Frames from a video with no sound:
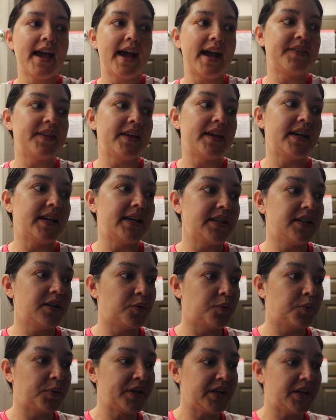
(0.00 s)
and
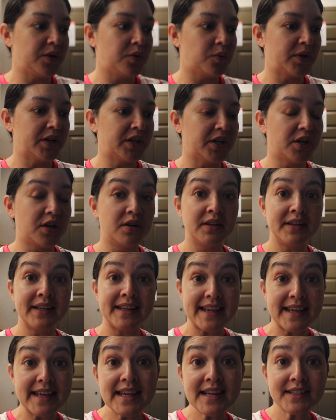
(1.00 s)
then we will
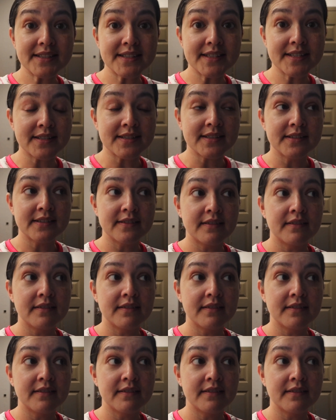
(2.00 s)
eat,